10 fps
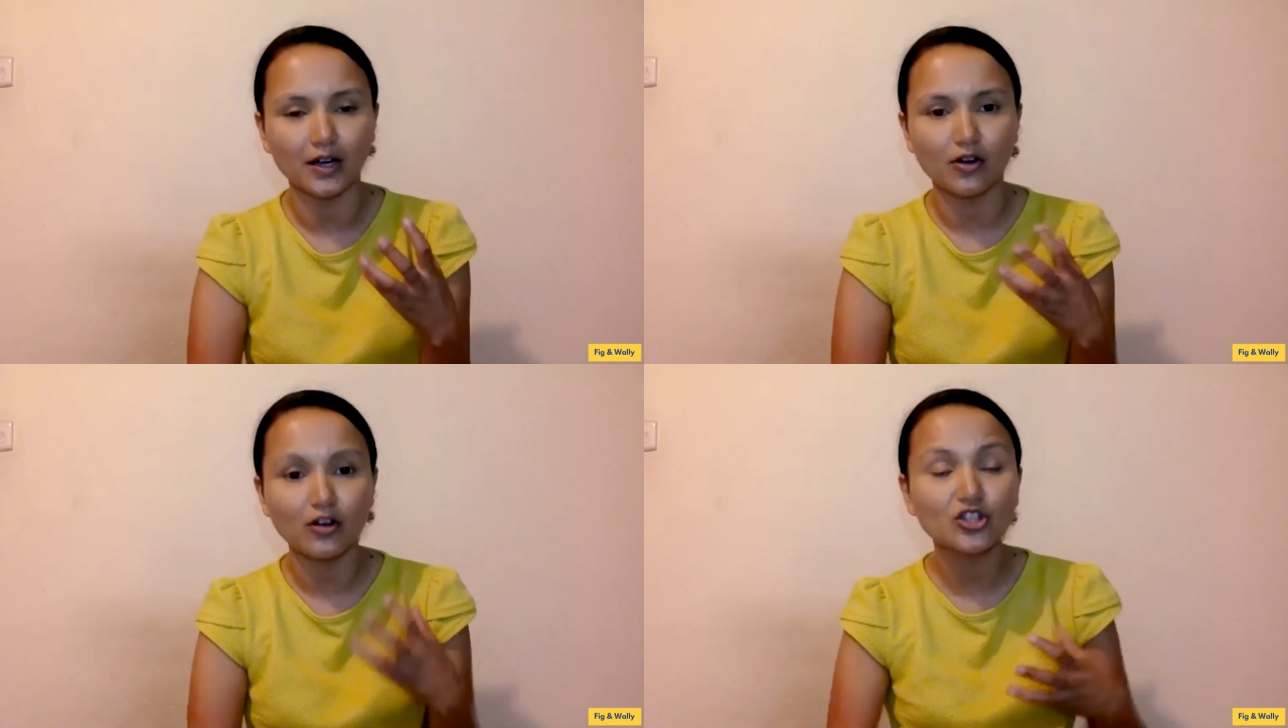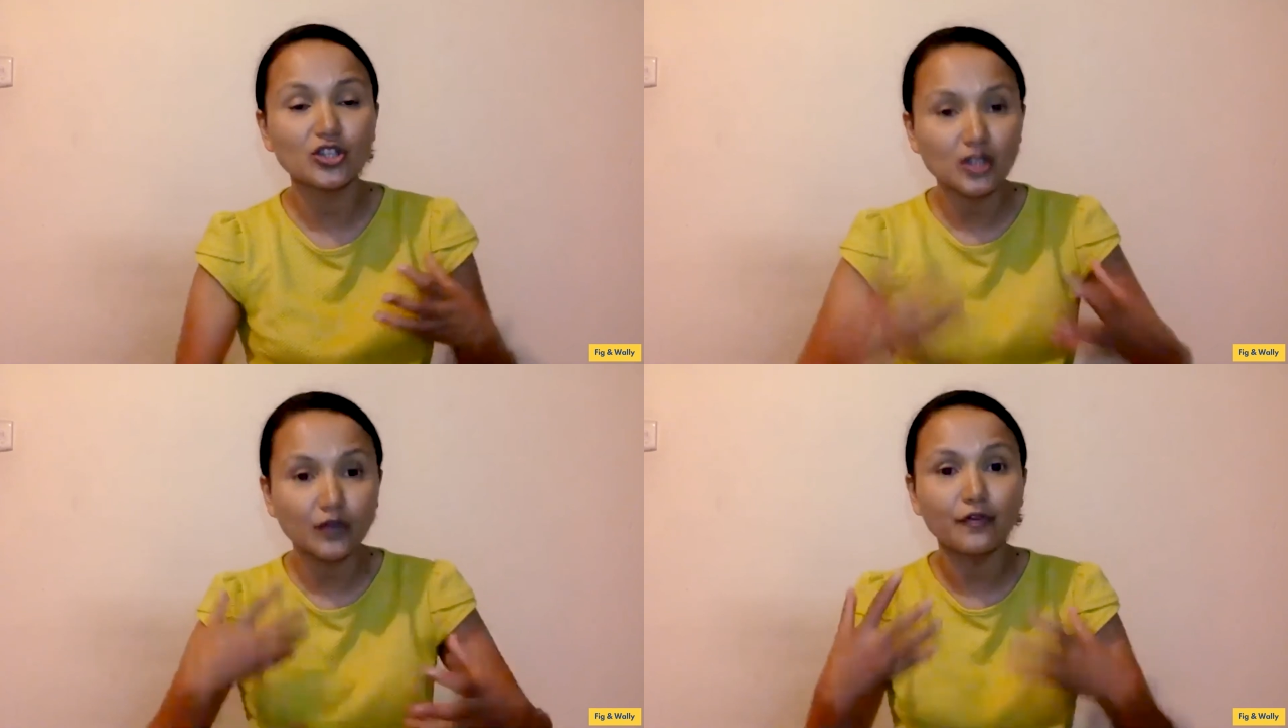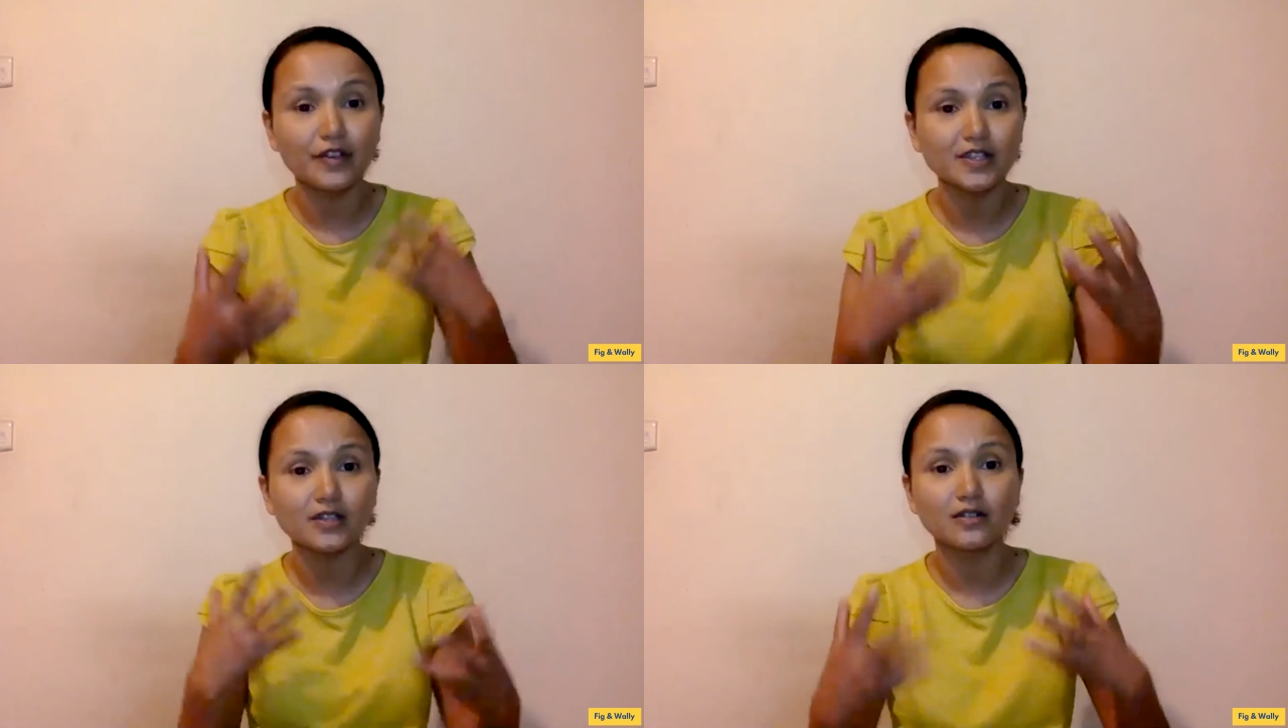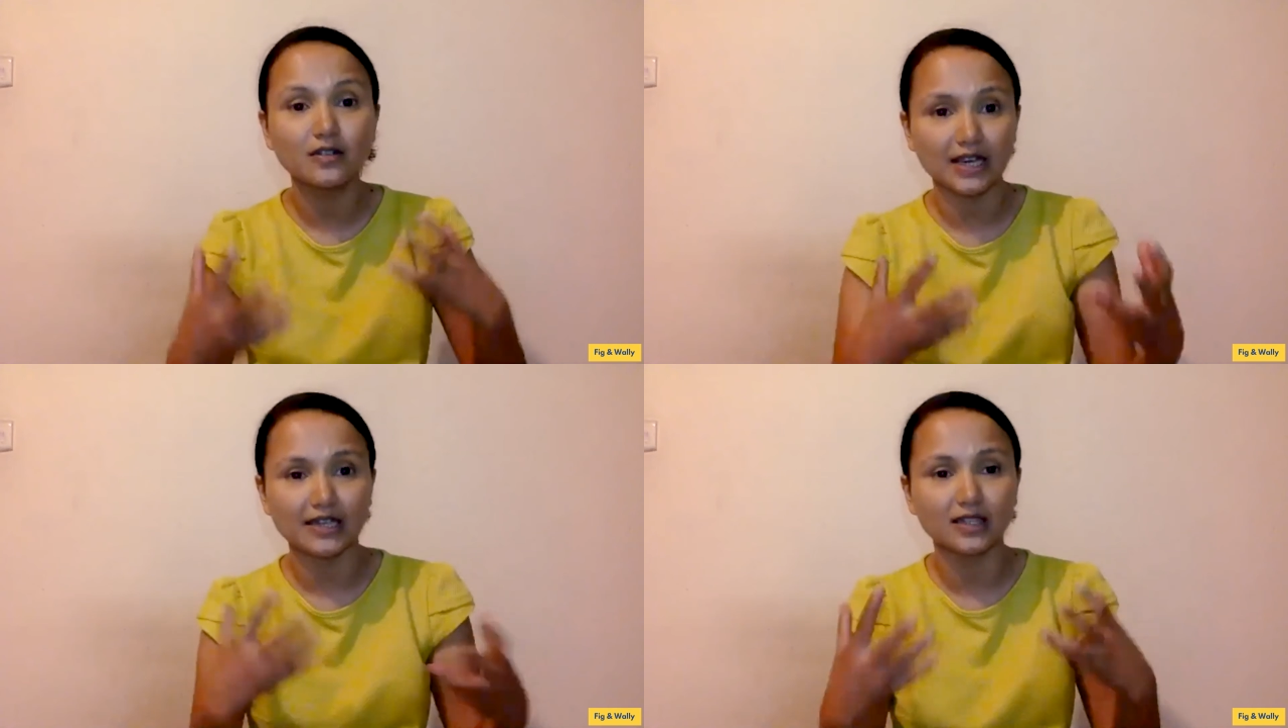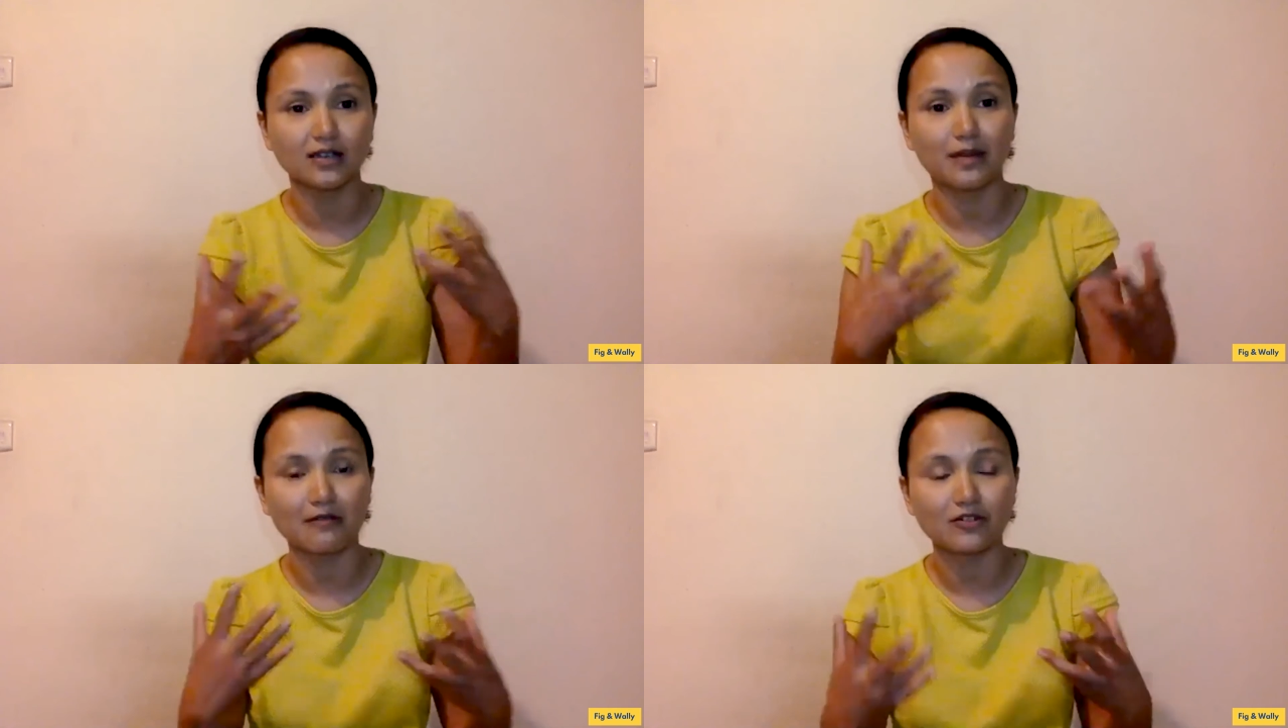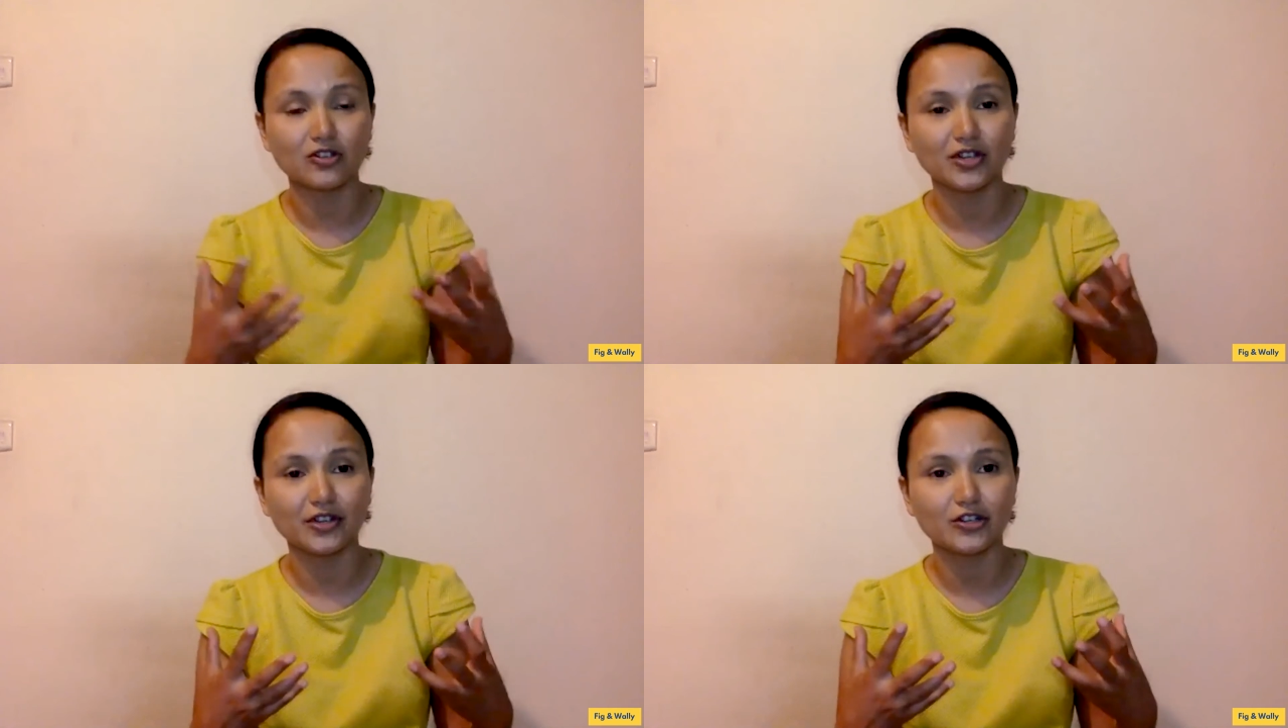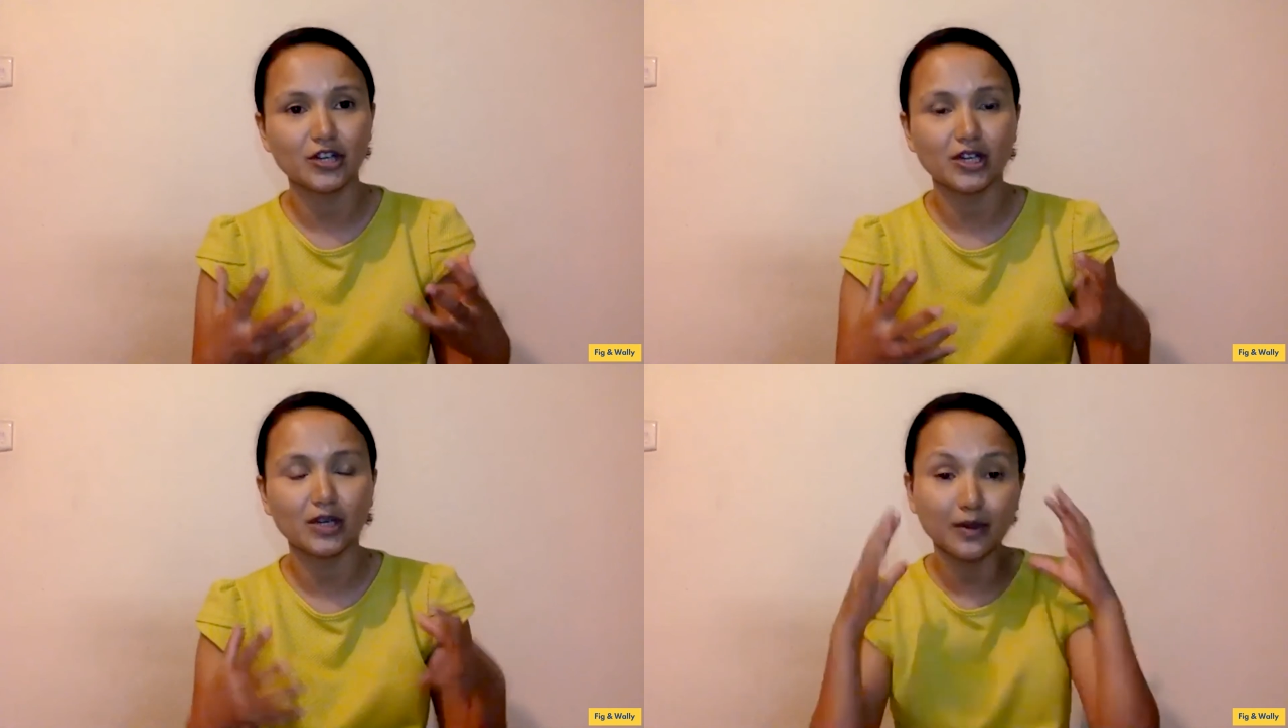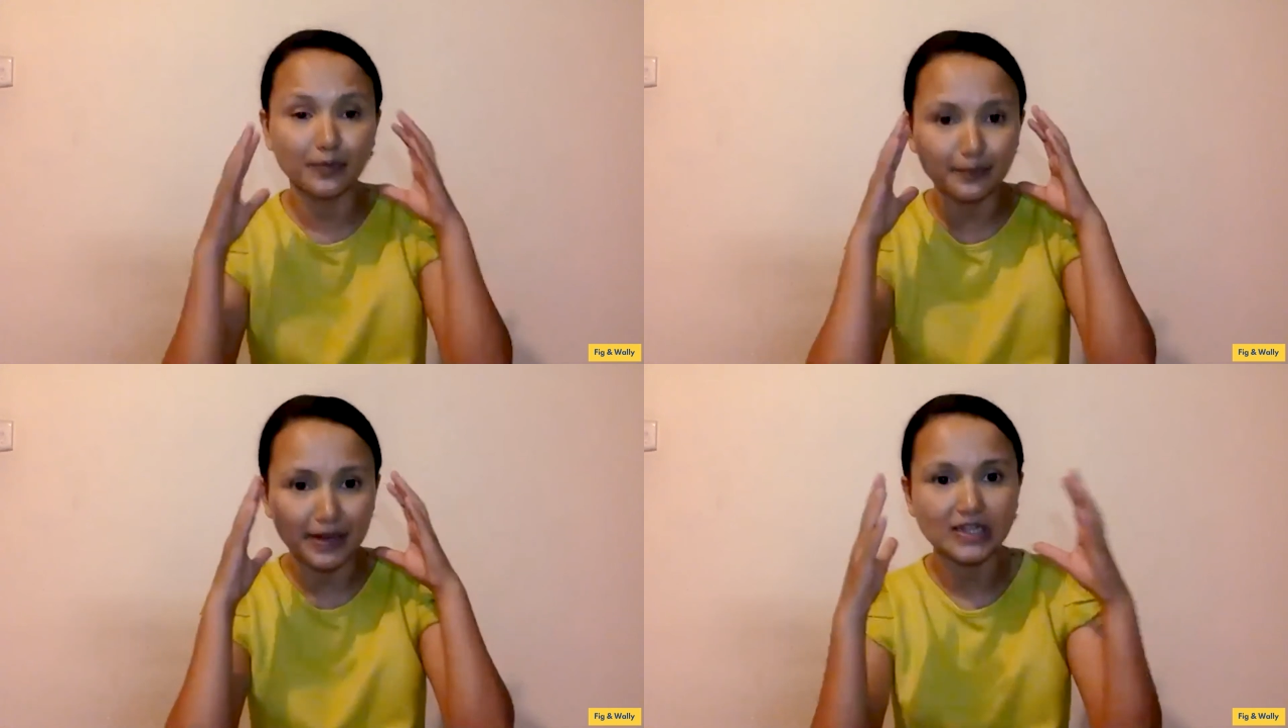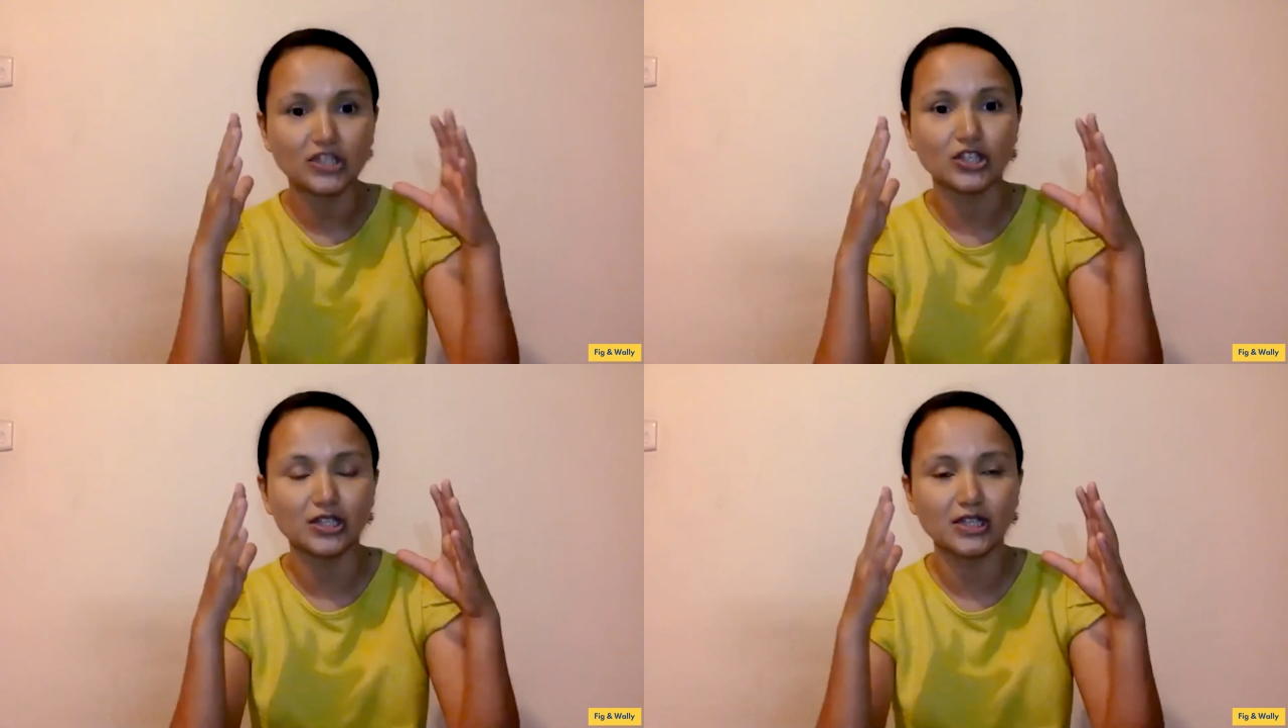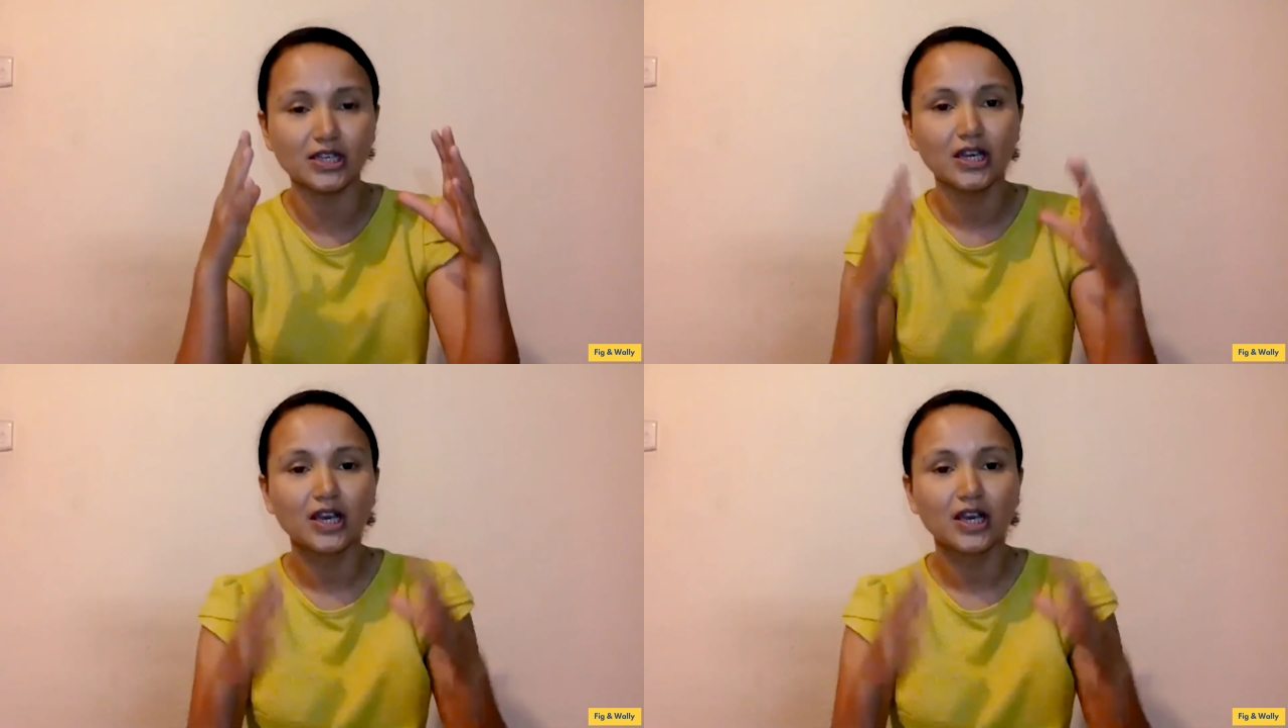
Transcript: not just the physical technical mountaineering training, but mentally.